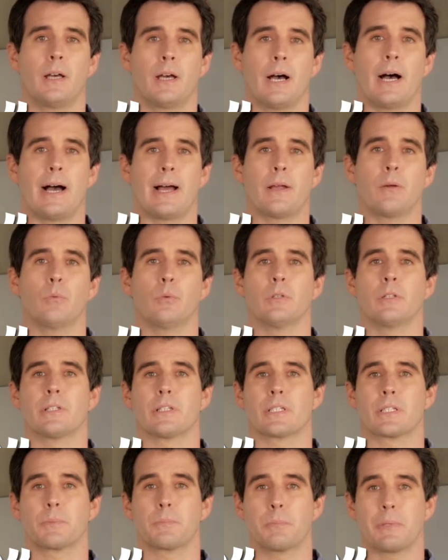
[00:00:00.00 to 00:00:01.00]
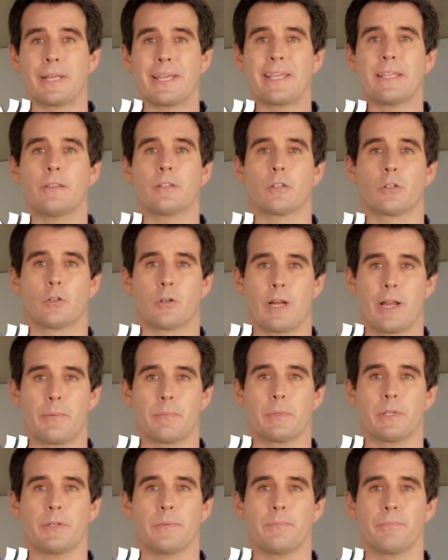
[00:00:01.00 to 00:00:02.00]
I will explain the
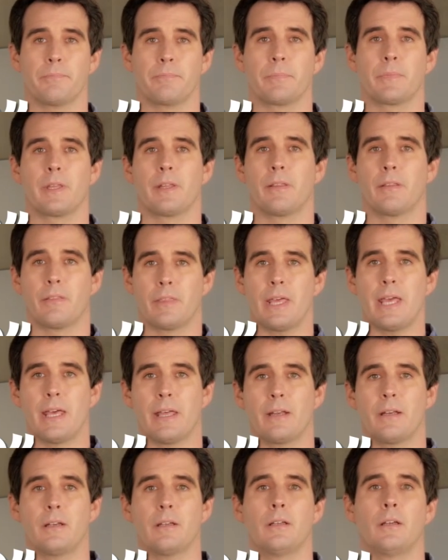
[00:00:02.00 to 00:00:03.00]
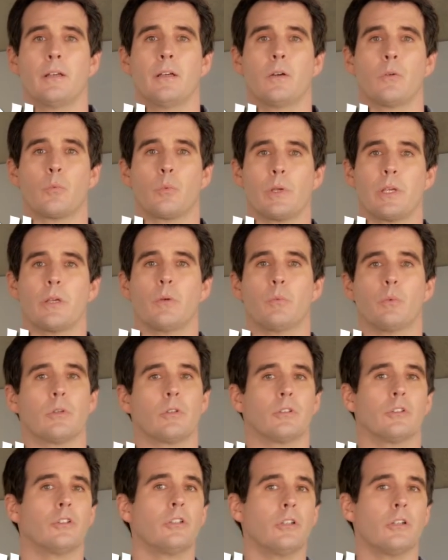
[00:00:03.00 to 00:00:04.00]
grammar, then we
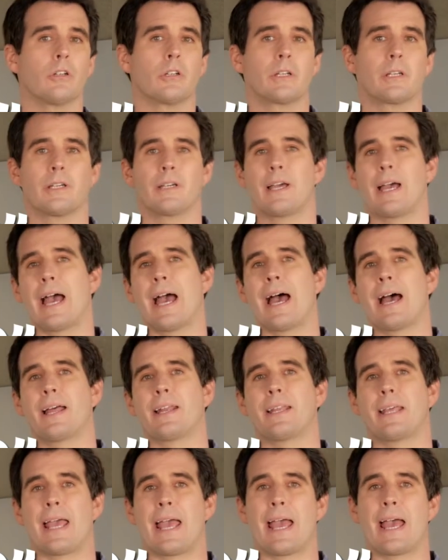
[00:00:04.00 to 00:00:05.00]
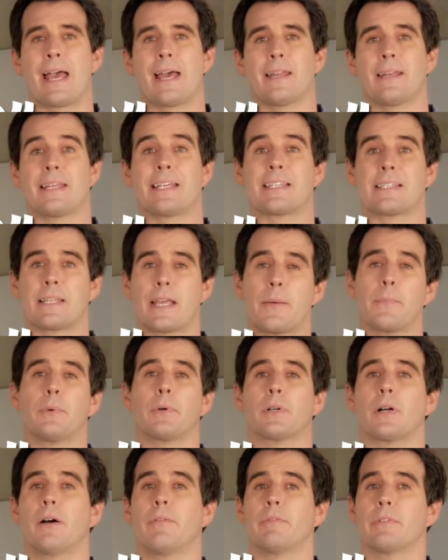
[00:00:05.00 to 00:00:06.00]
will look at an example
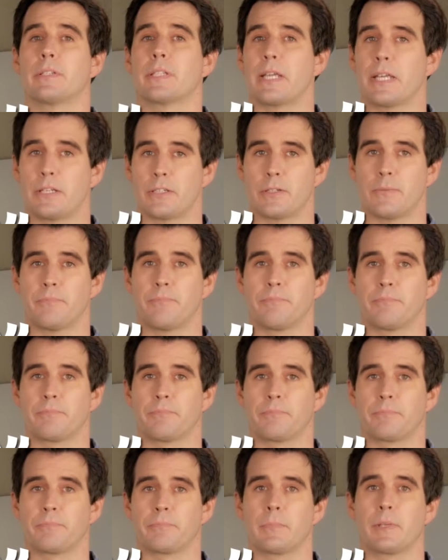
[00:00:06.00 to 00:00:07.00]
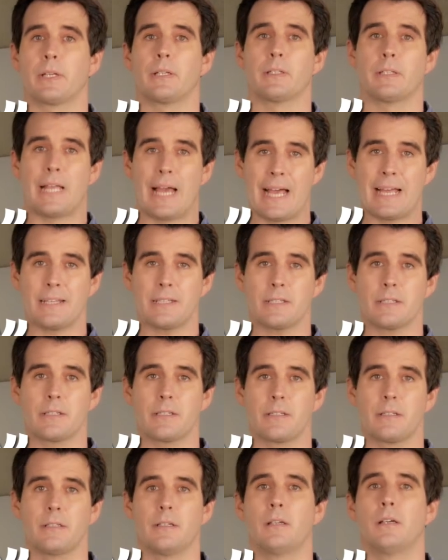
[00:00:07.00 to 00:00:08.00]
conversation.
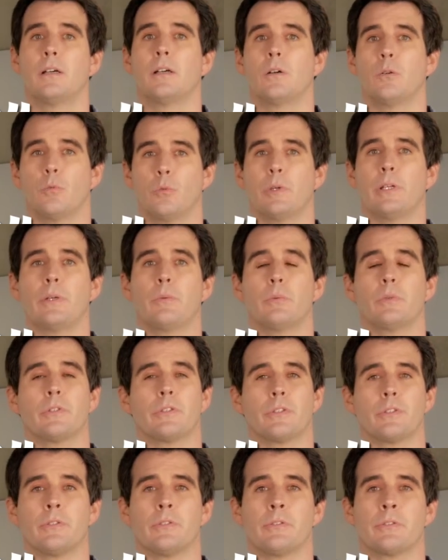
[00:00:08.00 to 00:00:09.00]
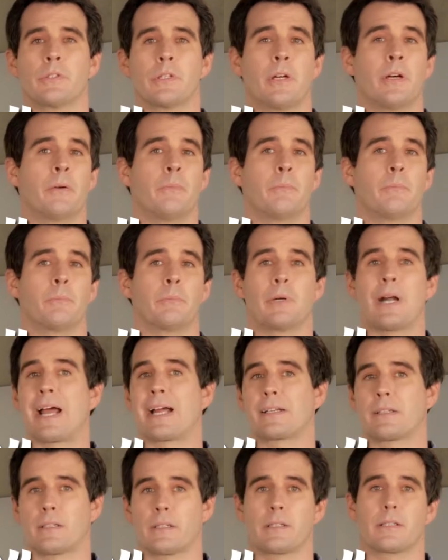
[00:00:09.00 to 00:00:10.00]
Last, we will do some
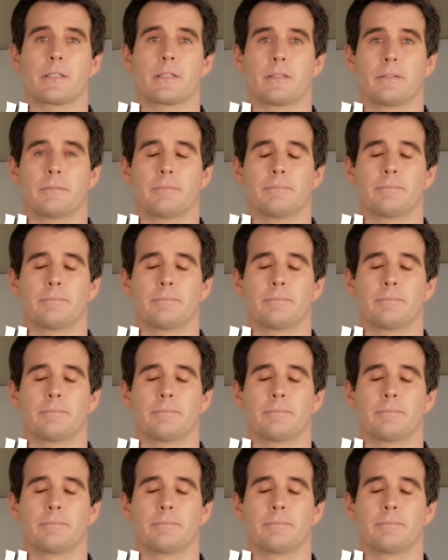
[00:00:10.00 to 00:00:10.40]
practice.